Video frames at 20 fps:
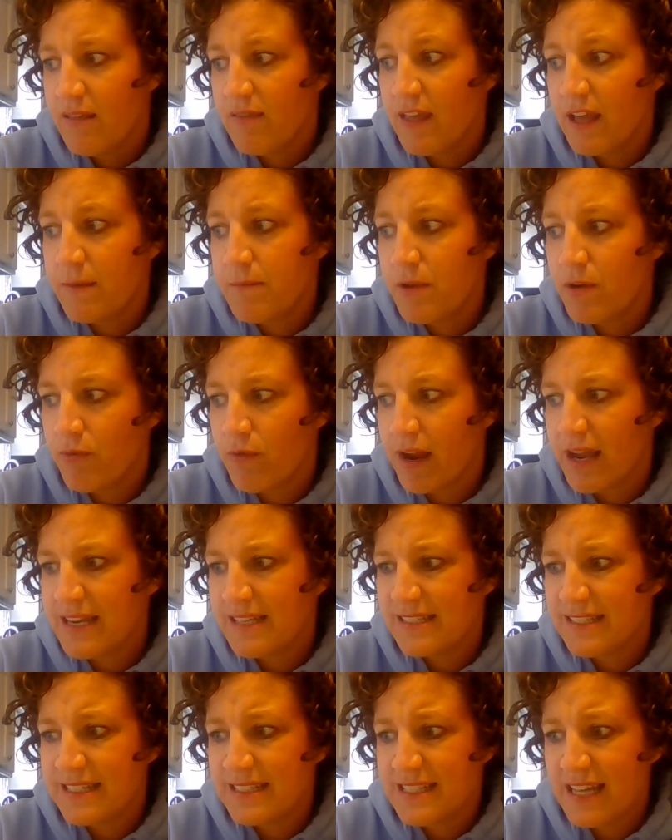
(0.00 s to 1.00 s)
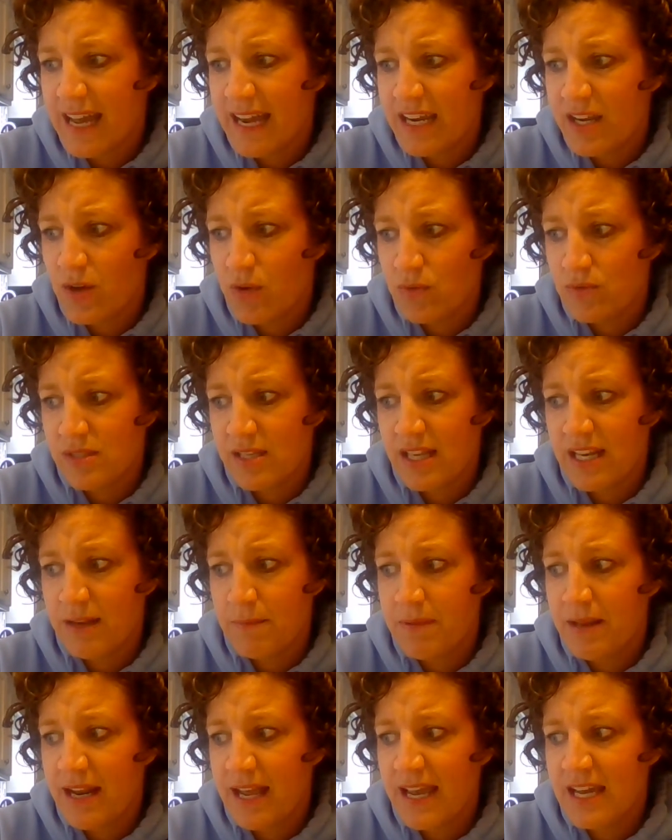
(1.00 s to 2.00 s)
They'd been raised in towns and
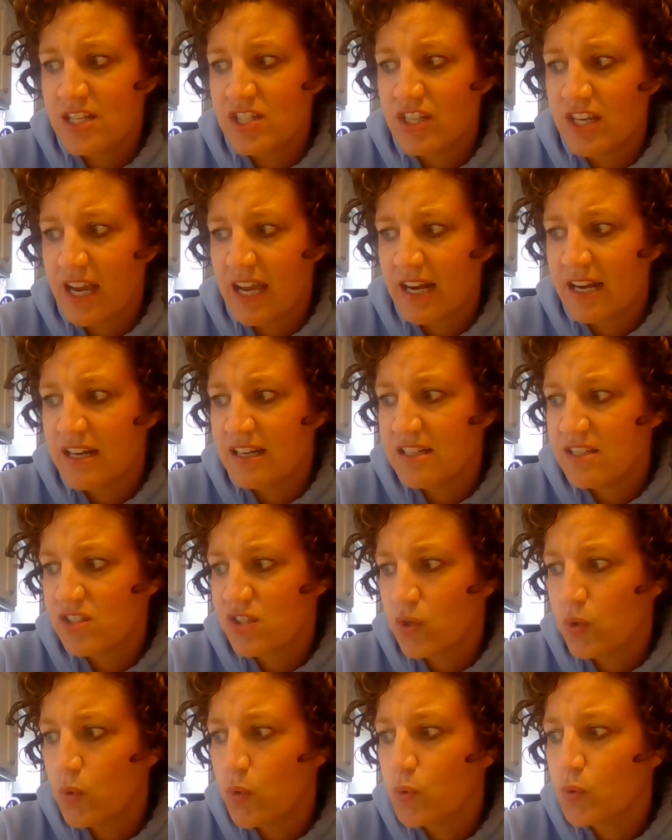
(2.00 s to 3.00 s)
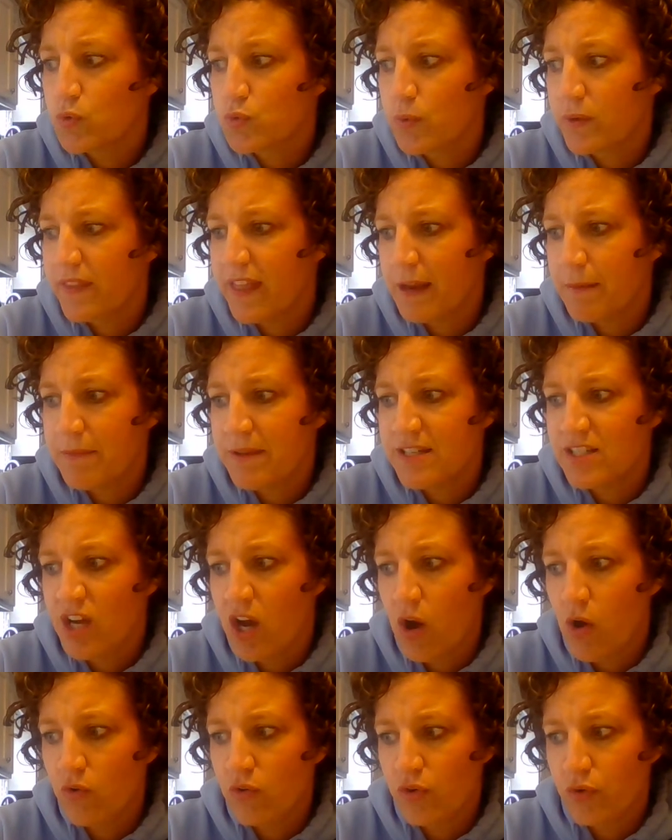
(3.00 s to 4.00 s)
had been educated in schools where they'd been
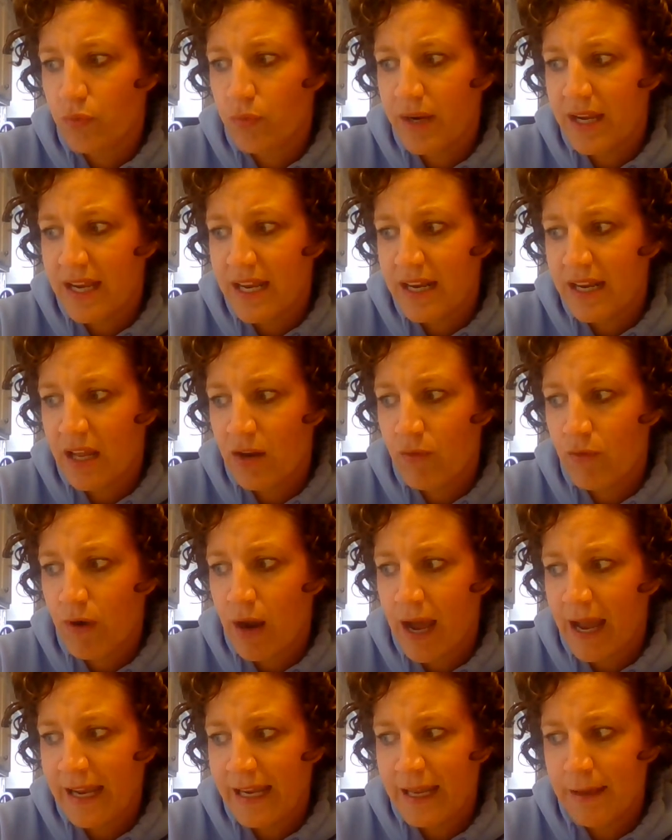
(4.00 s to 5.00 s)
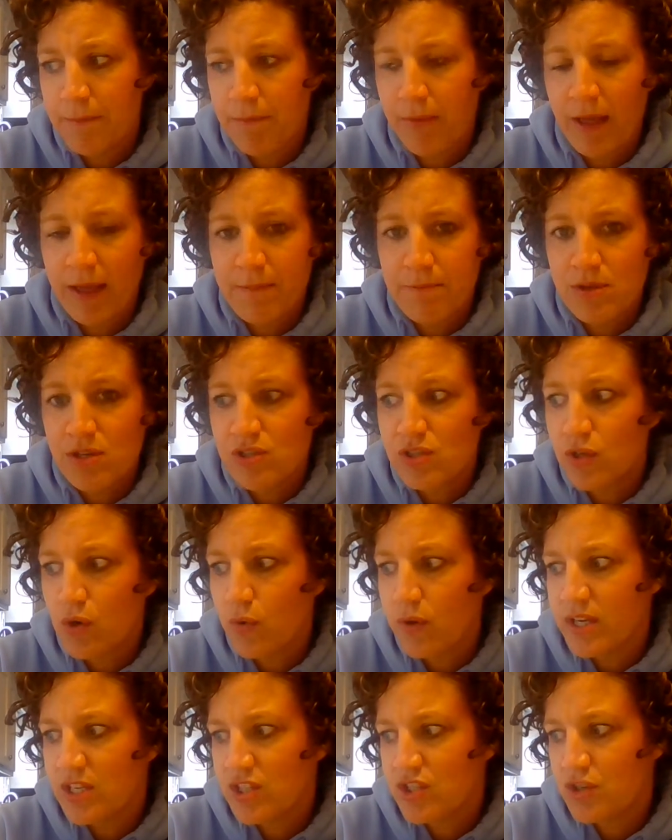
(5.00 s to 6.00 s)
taught to read and write and play
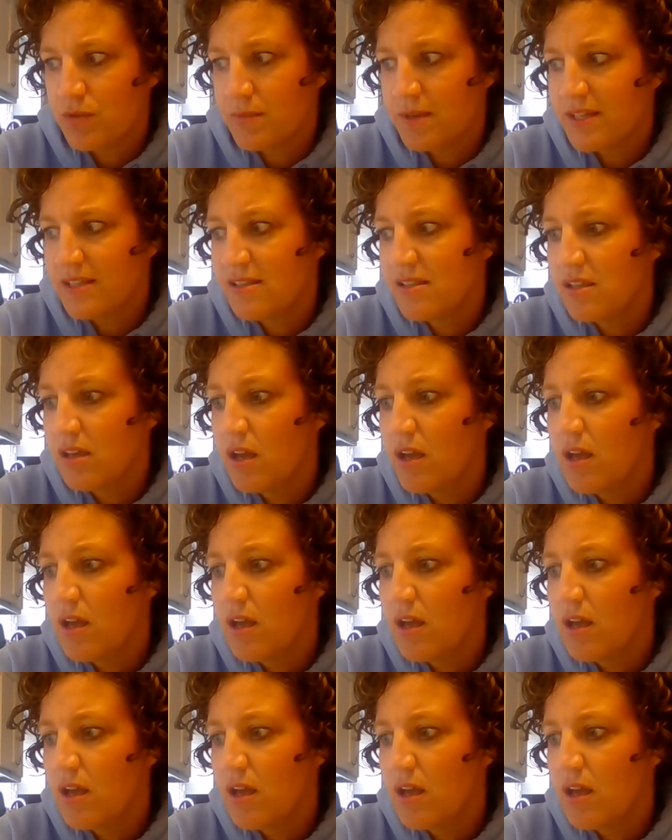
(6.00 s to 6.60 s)
musical instruments.